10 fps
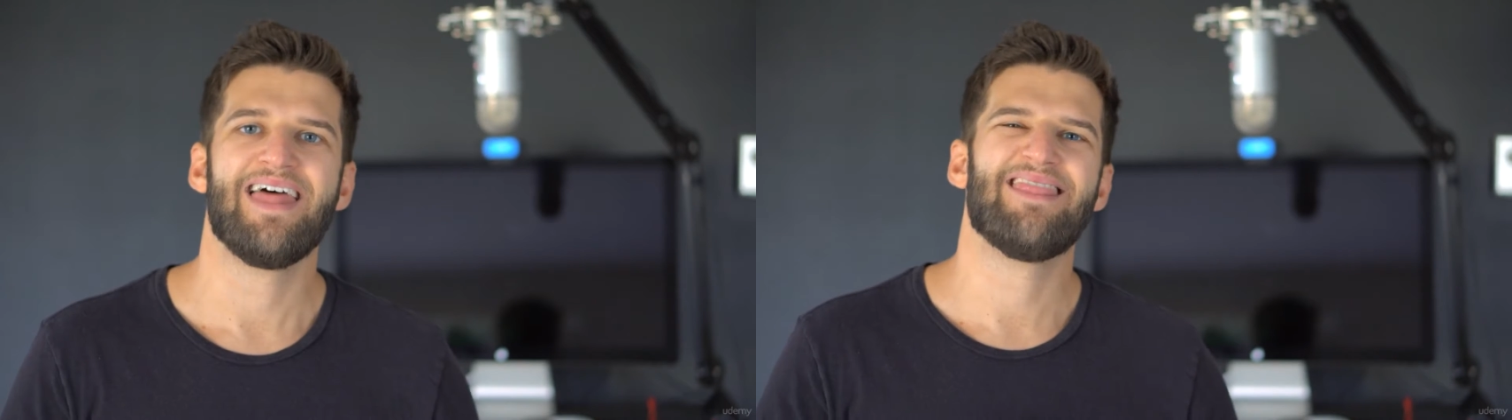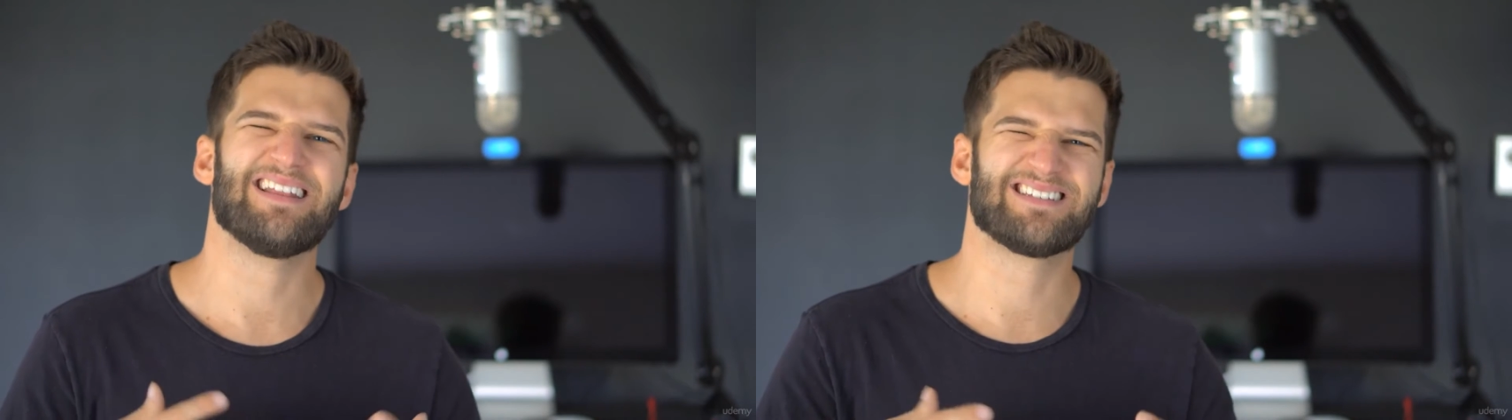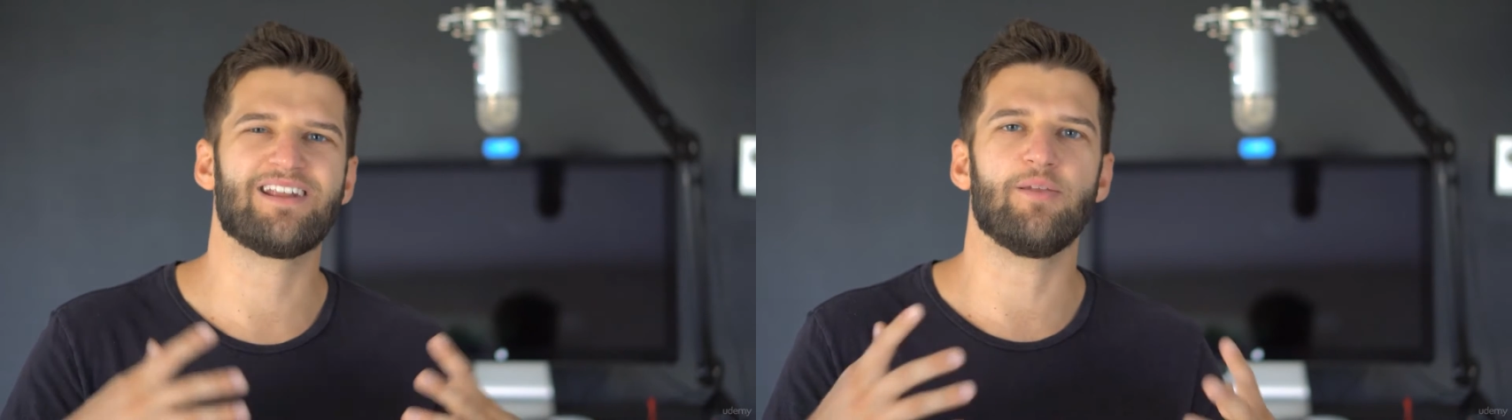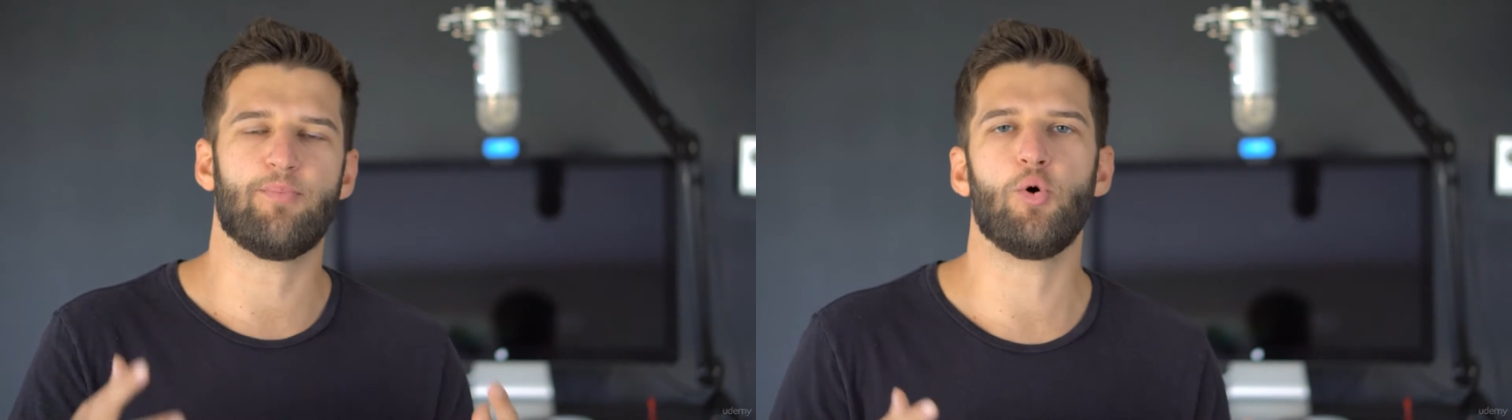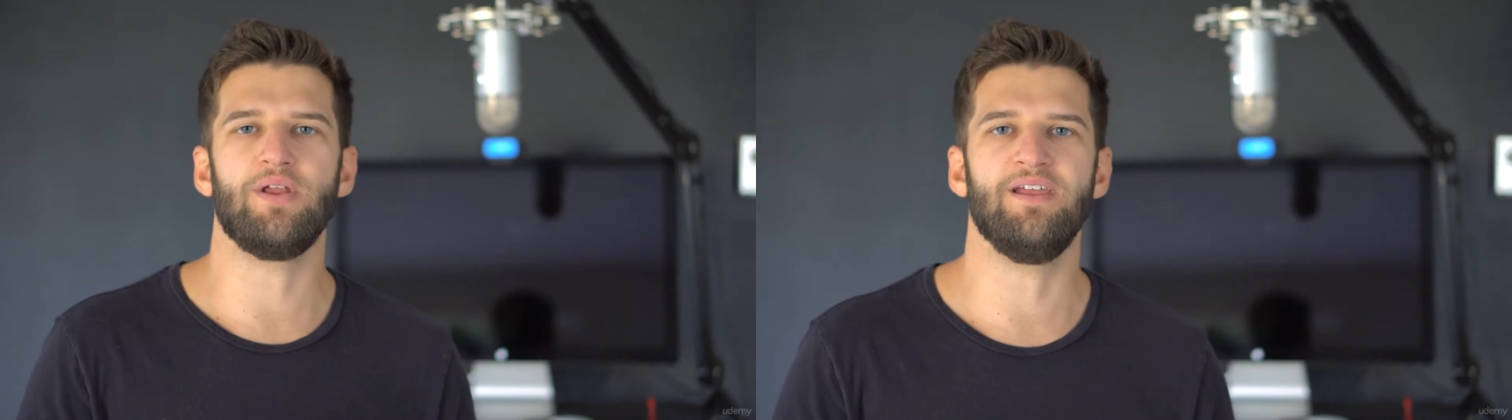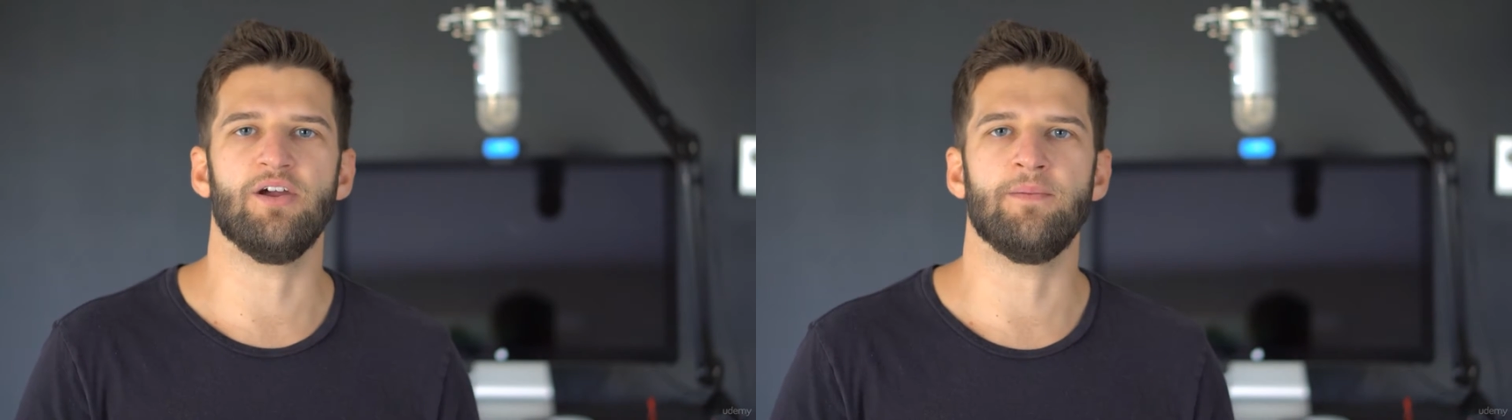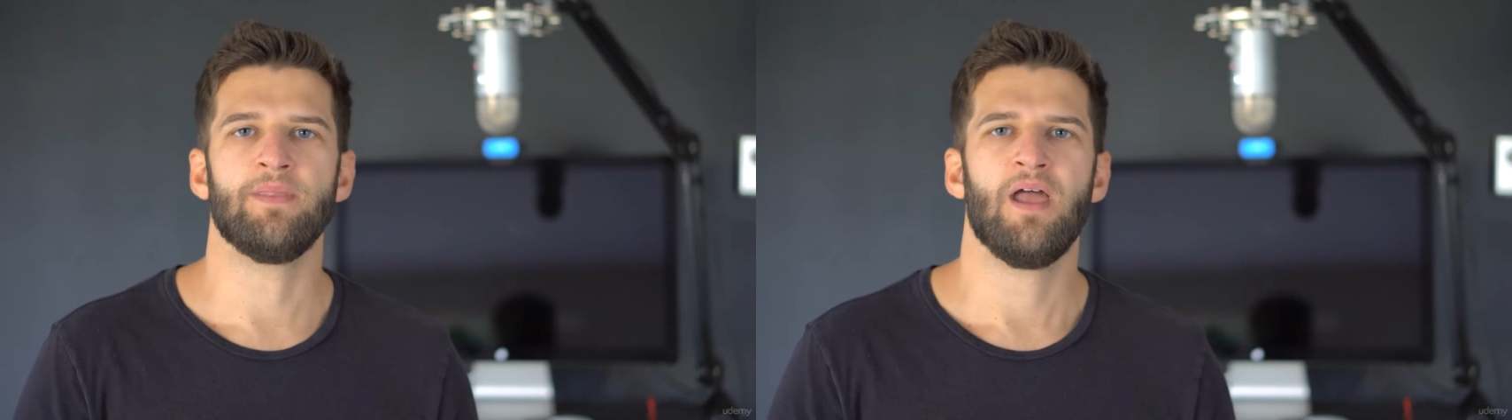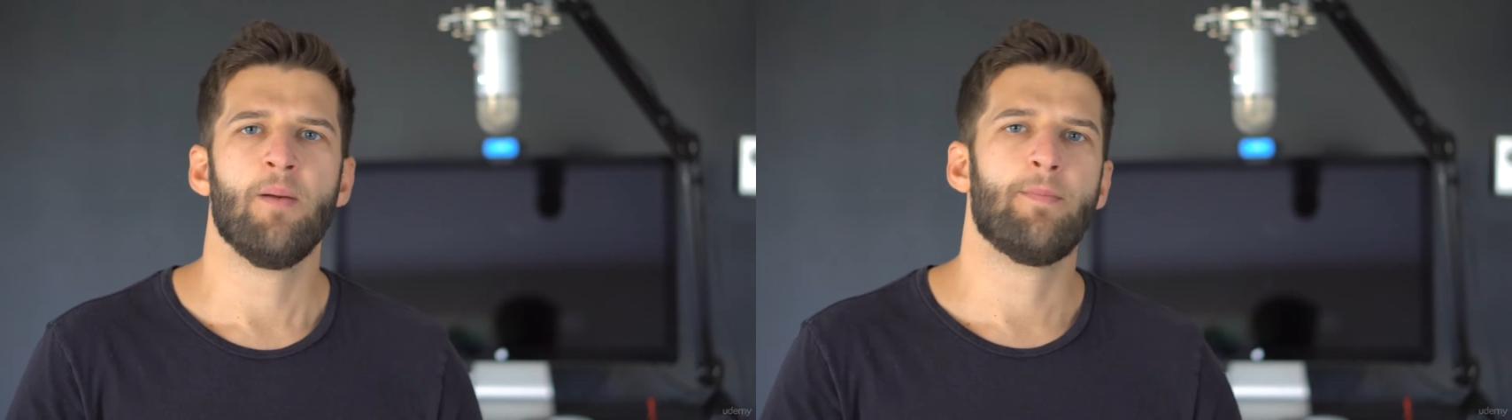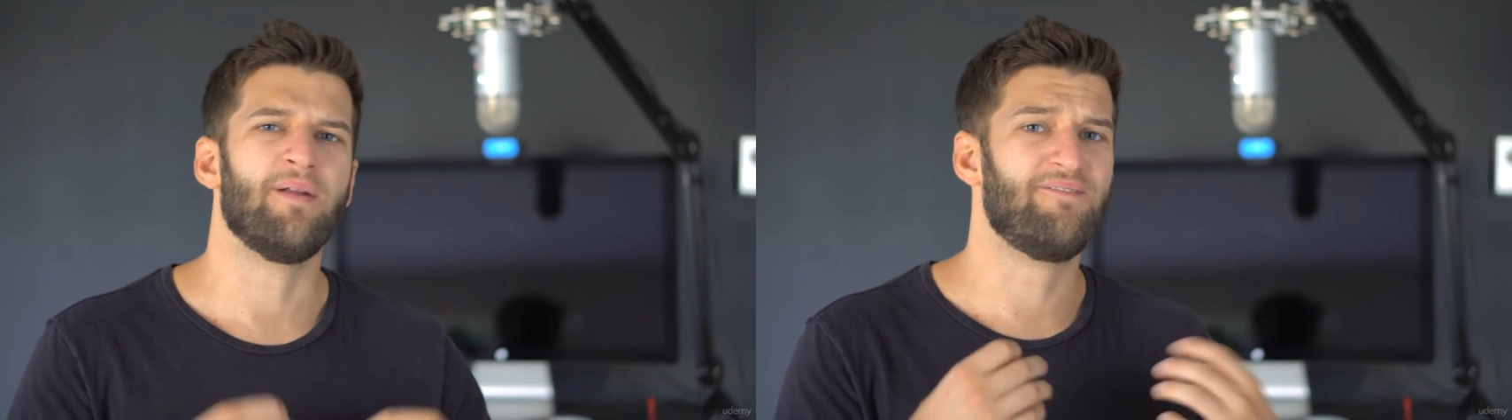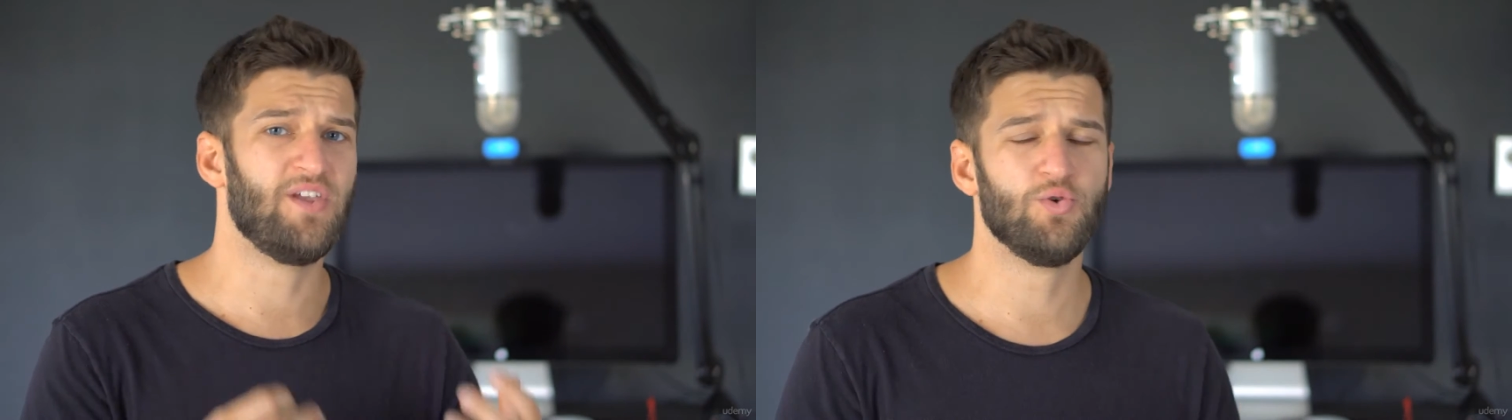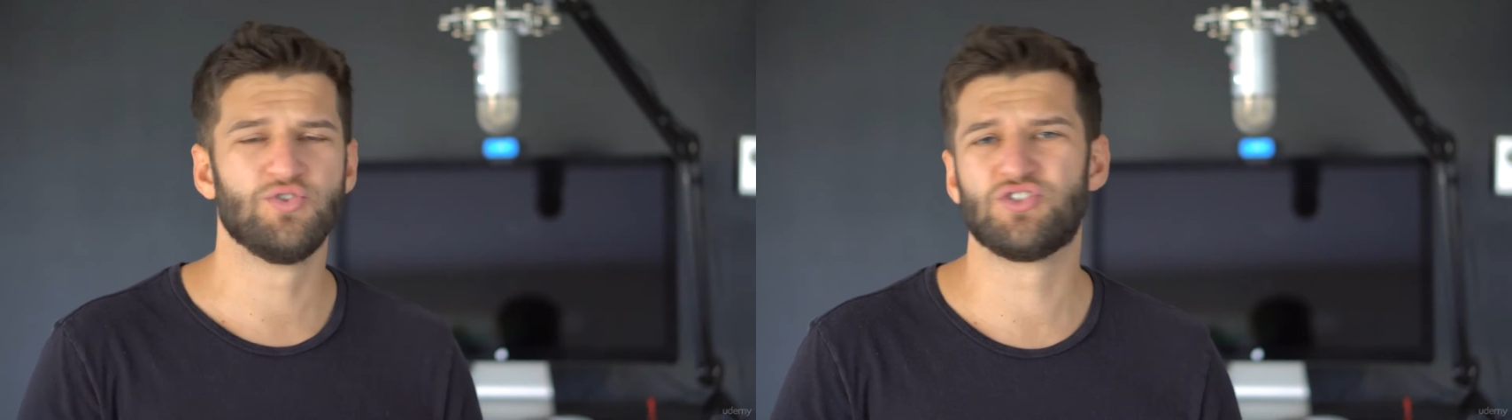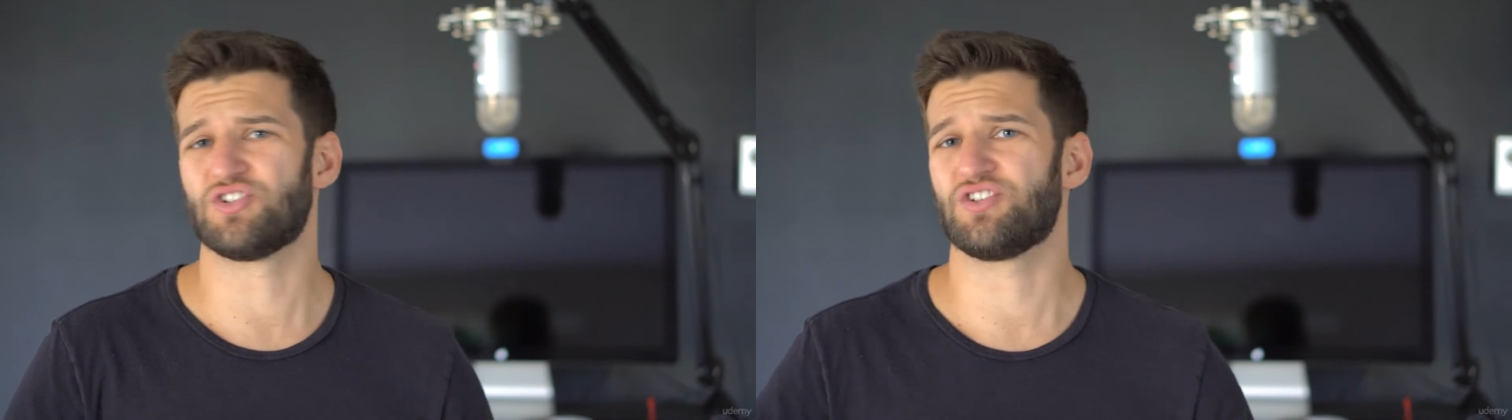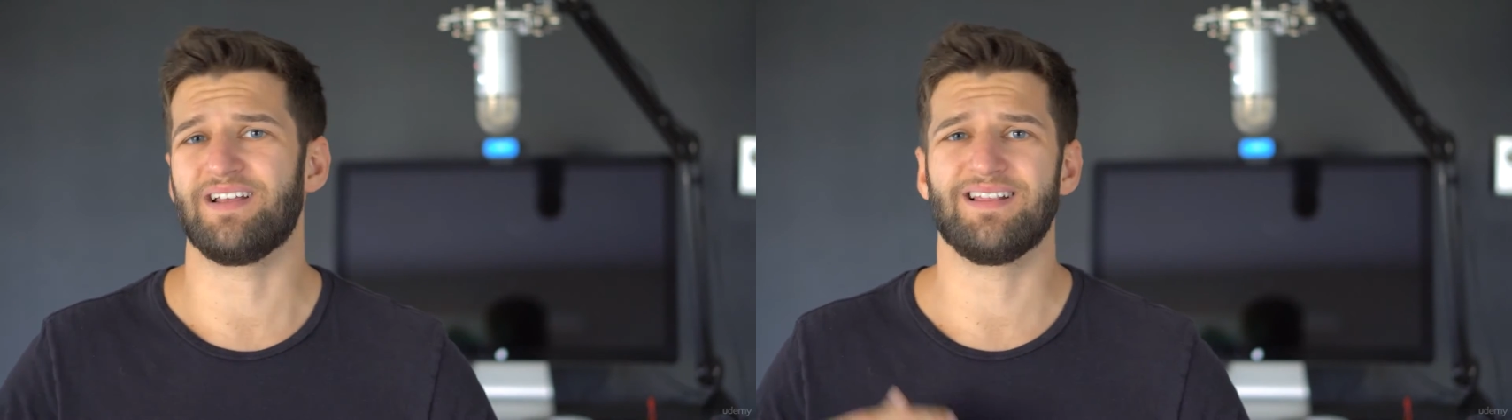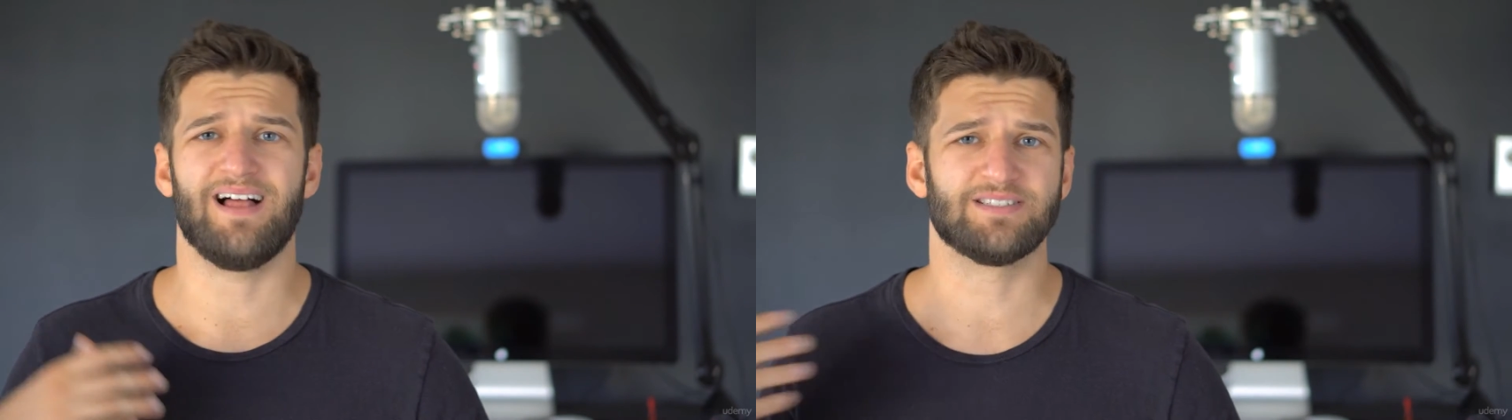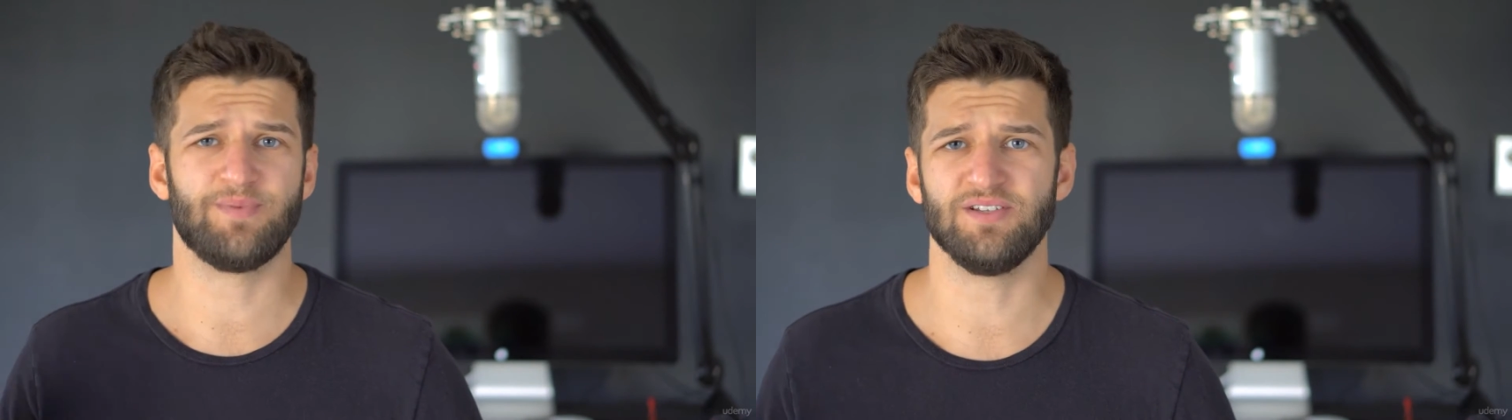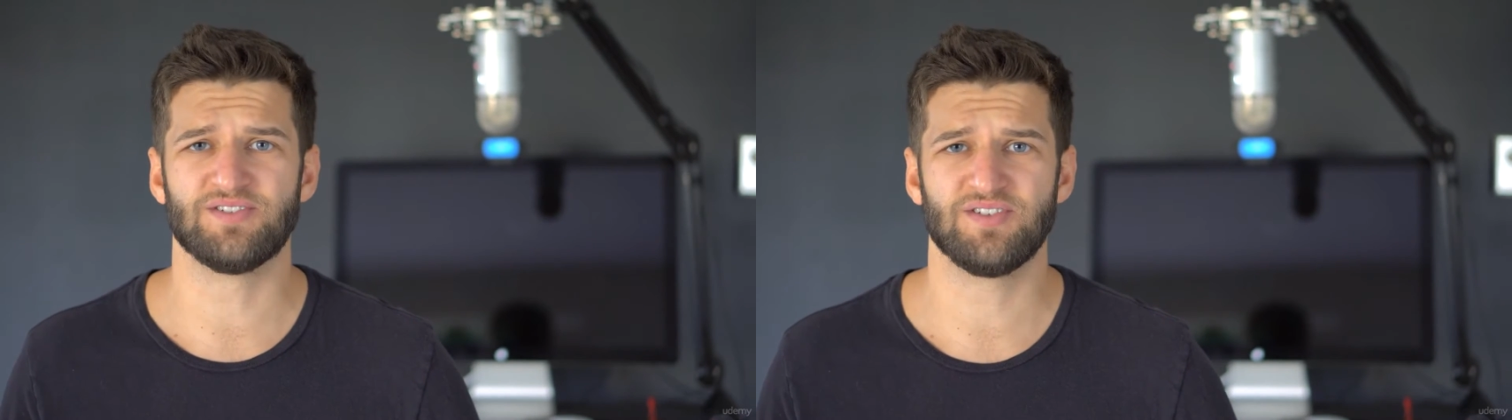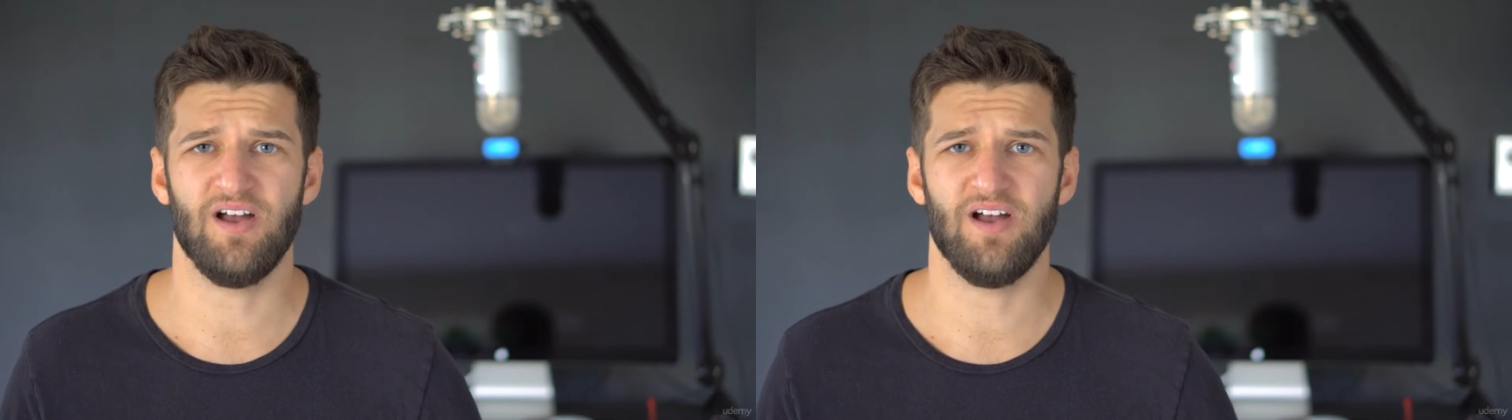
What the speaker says: That's kind of the point here. But views, just like class-based,